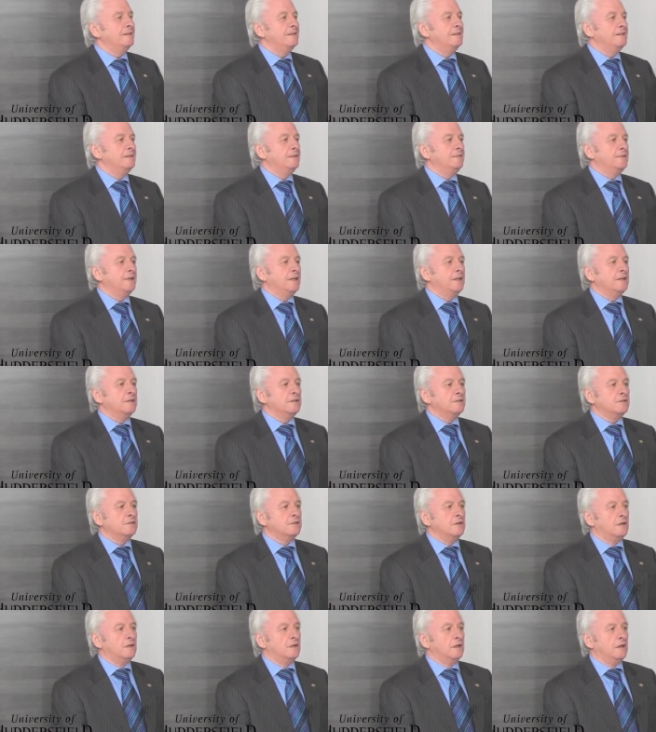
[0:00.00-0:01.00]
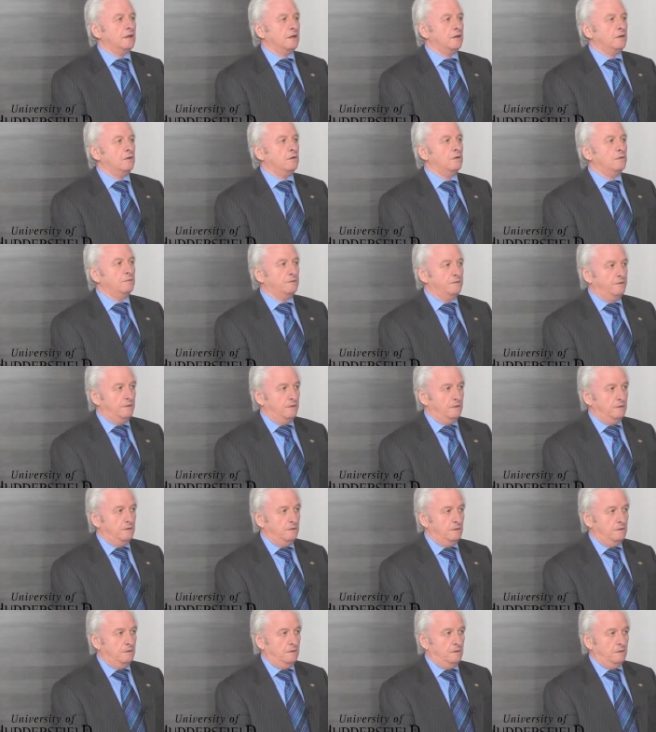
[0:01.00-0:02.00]
The thing is, John, I go
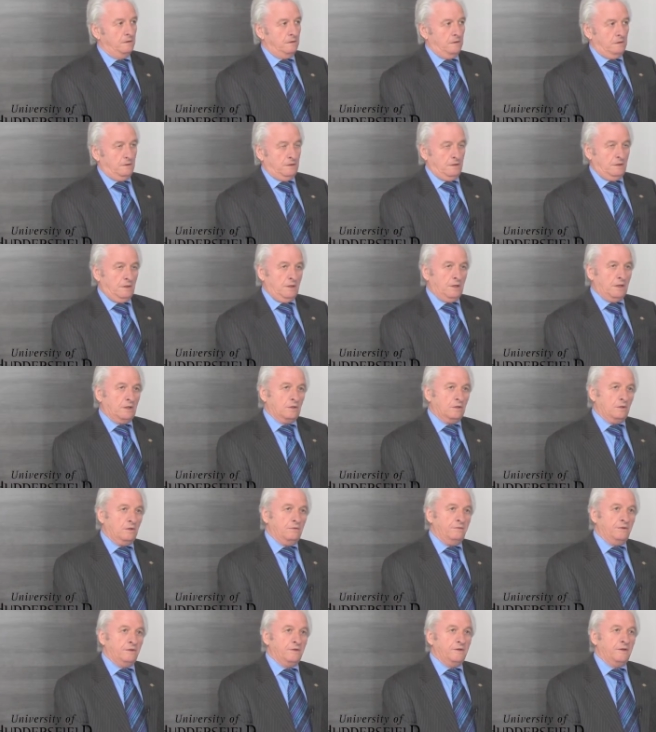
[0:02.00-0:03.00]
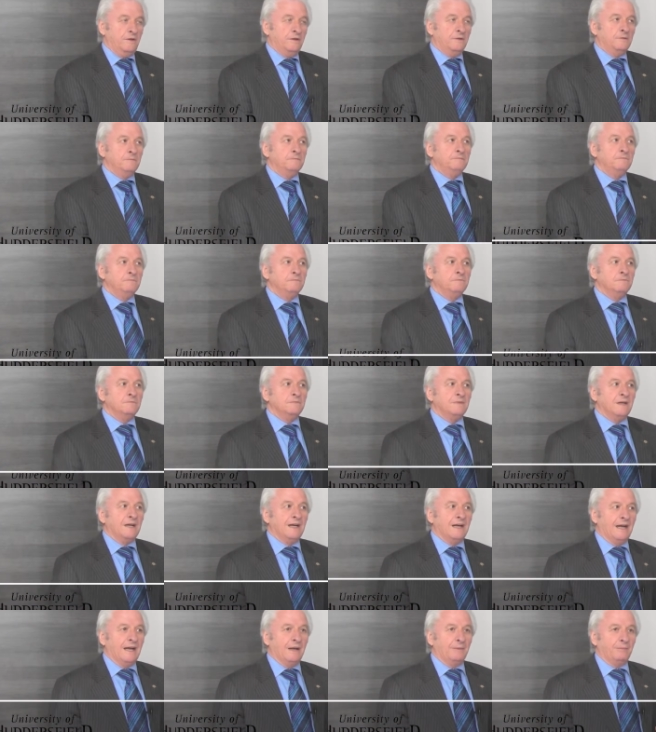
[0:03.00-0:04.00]
for, I go for the
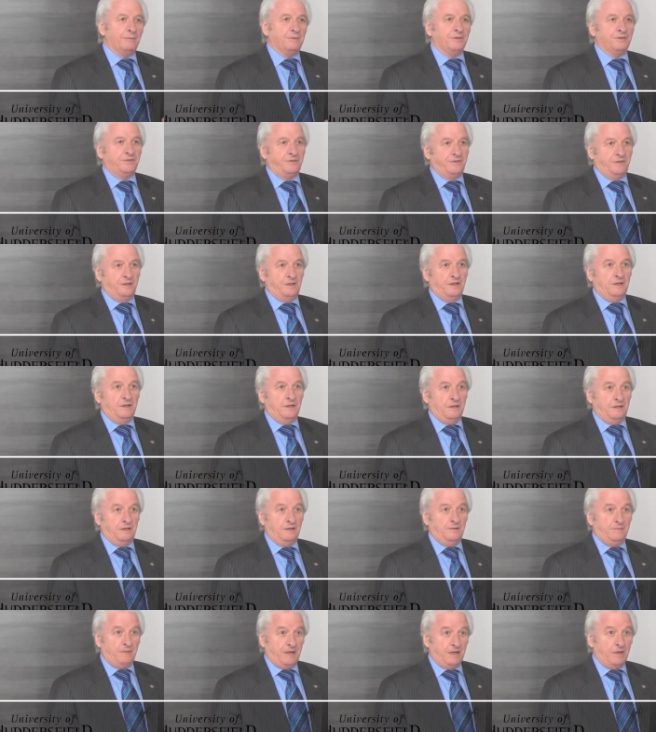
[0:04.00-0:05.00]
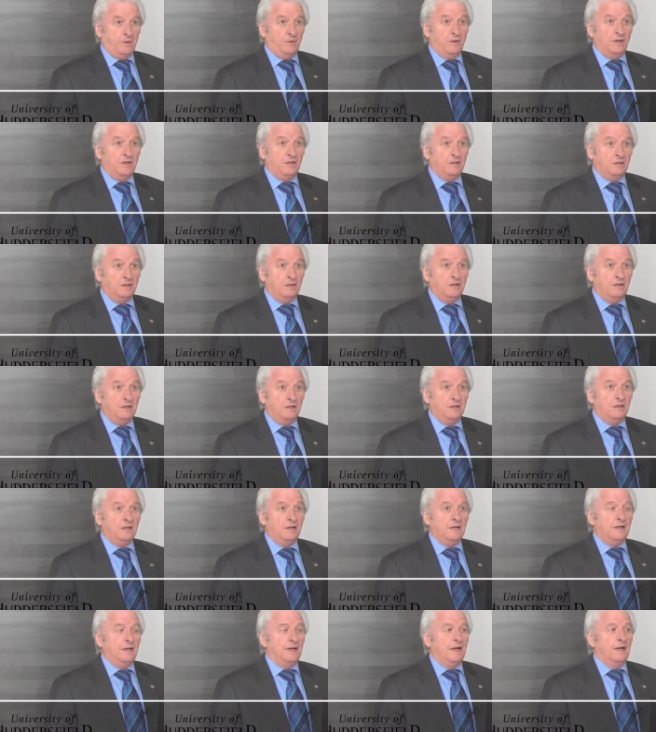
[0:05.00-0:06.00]
atmosphere and the power
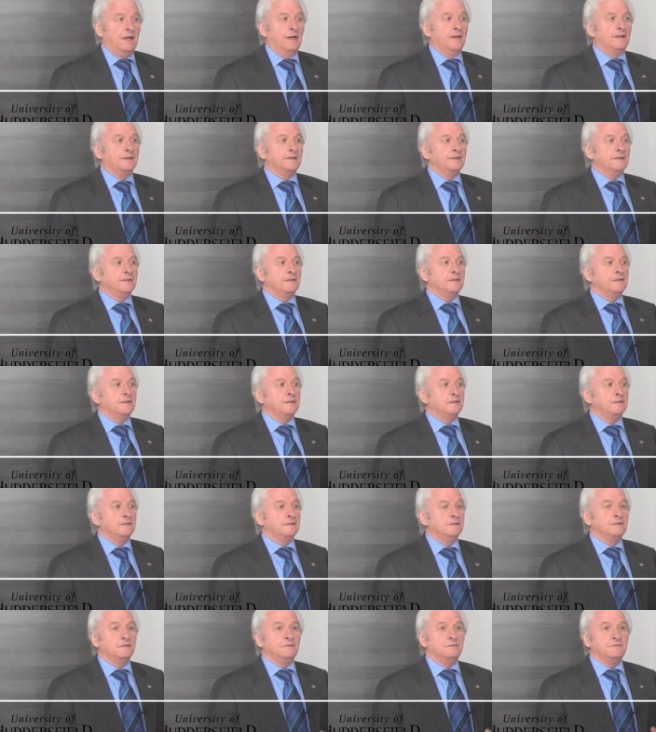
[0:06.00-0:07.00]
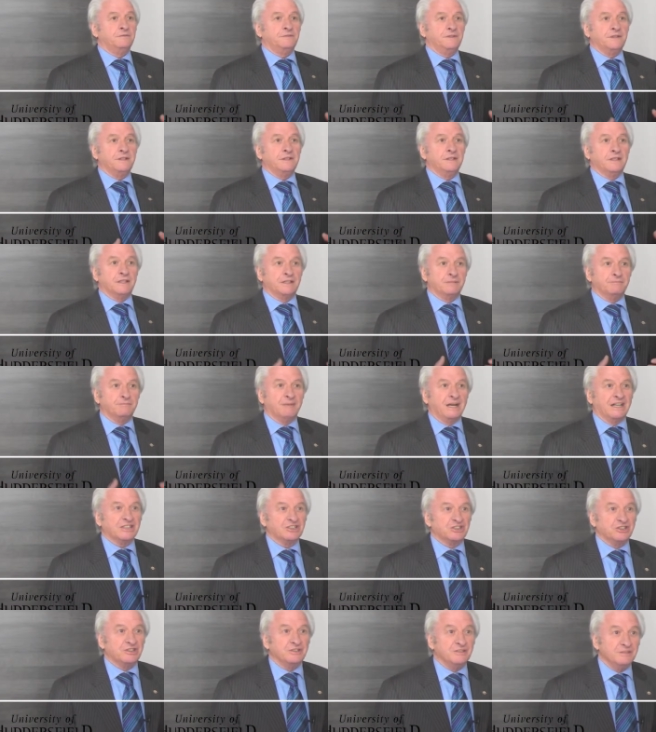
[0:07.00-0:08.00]
and uh, feeling,
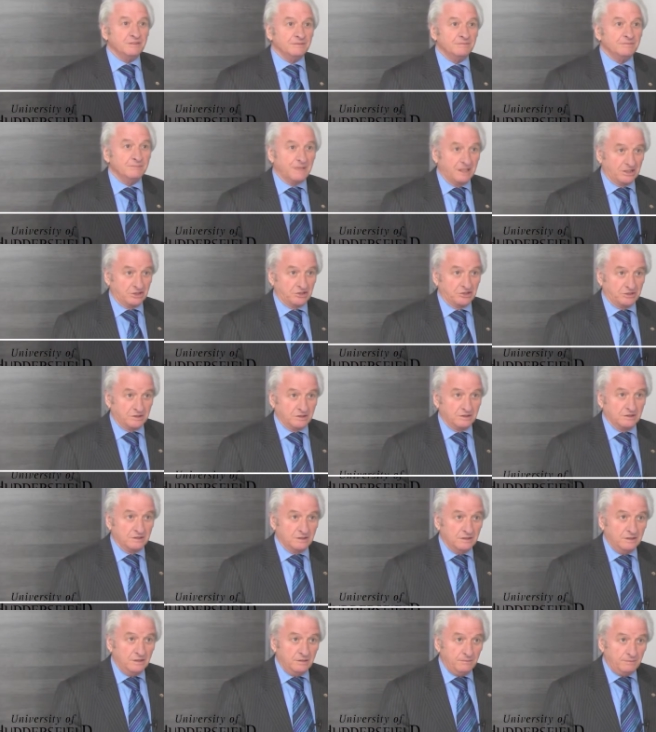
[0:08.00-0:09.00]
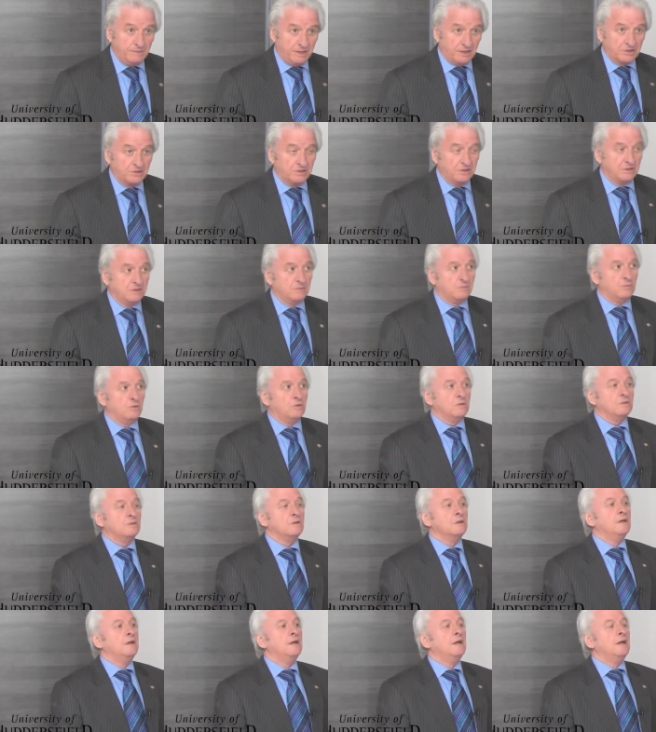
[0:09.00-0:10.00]
passion, passion, passion is more.
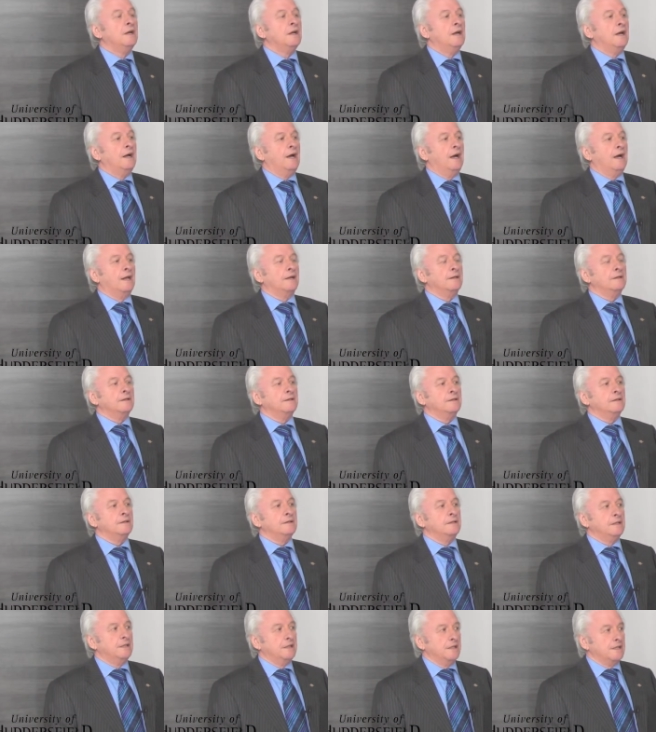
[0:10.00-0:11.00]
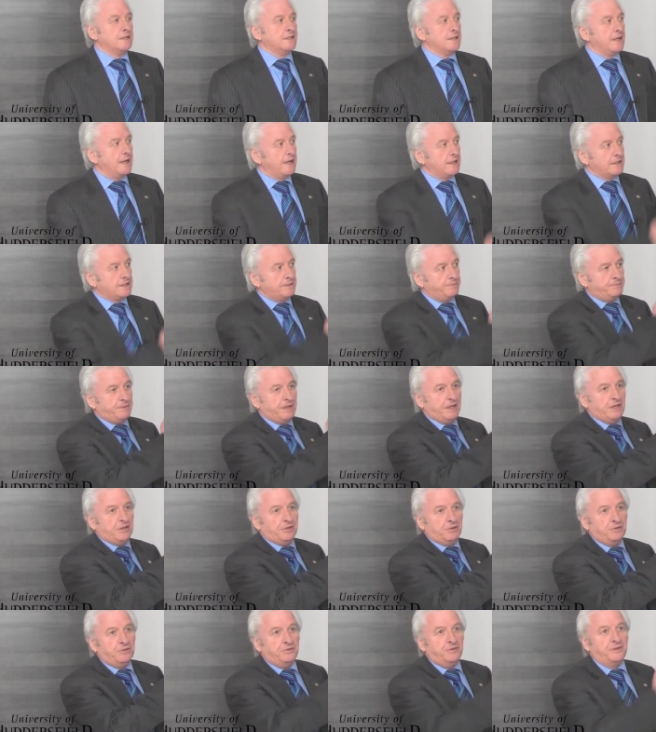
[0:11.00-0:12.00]
And uh, it's hard to
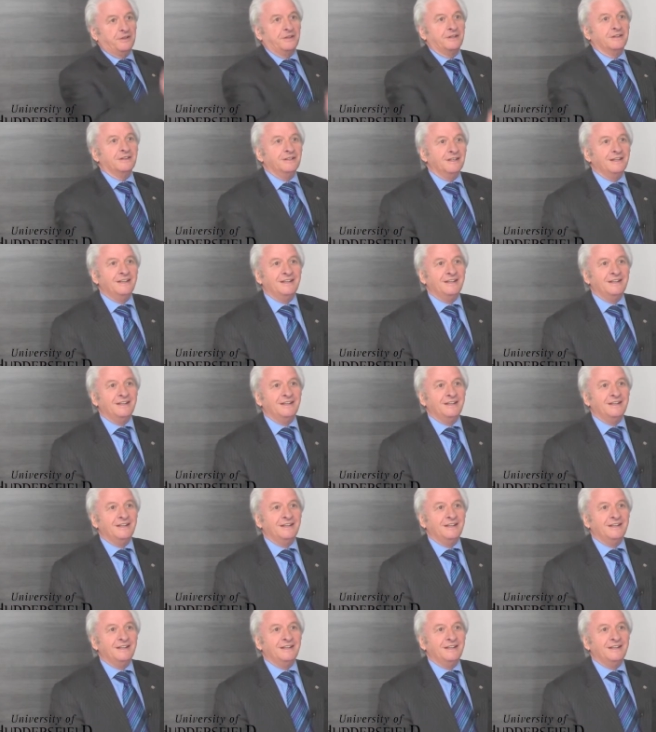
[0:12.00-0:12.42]
paint nothing.